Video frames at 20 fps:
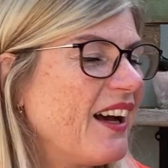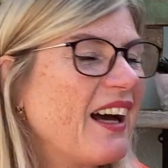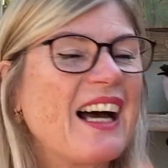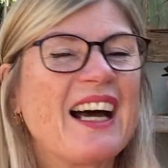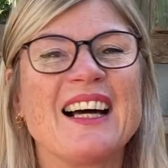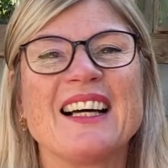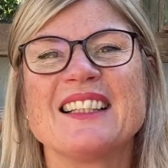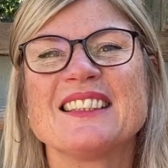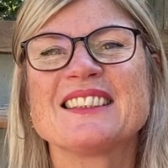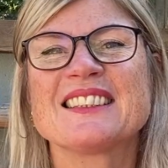
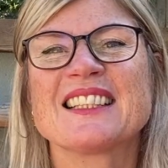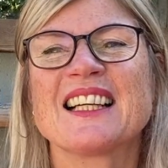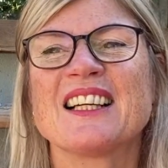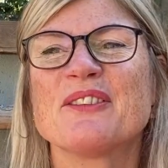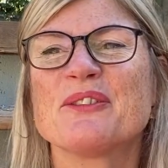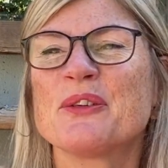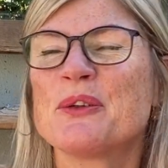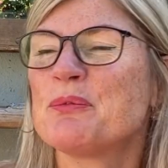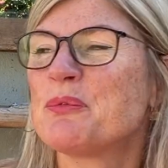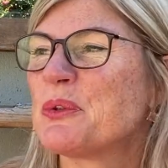And
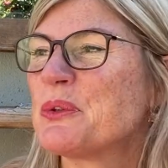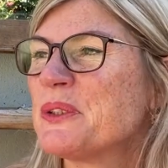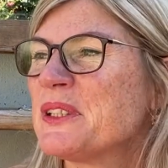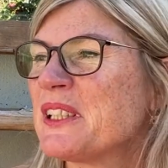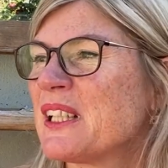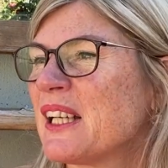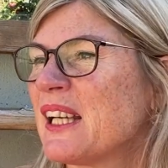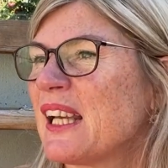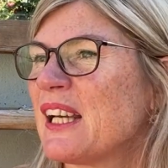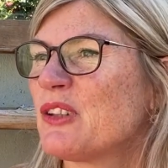at one point
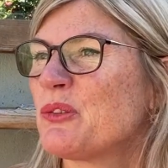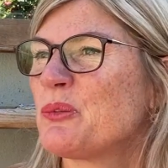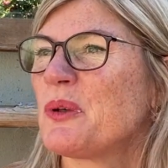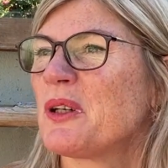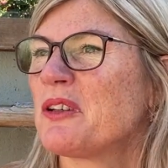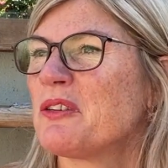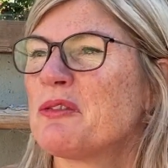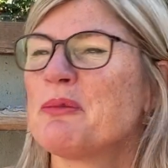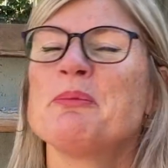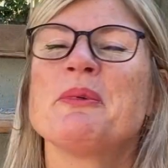I had
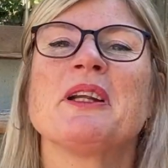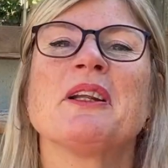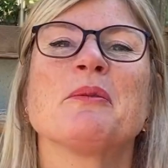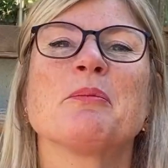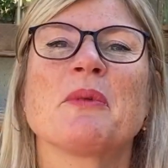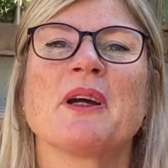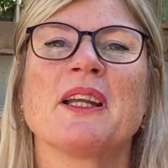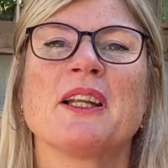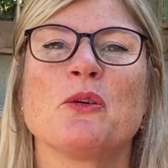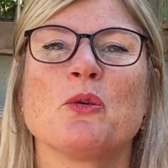one of me in
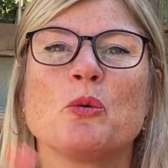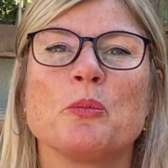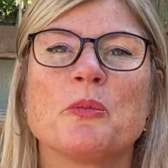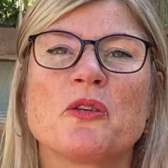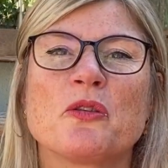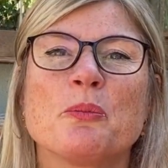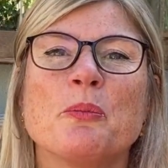my enormous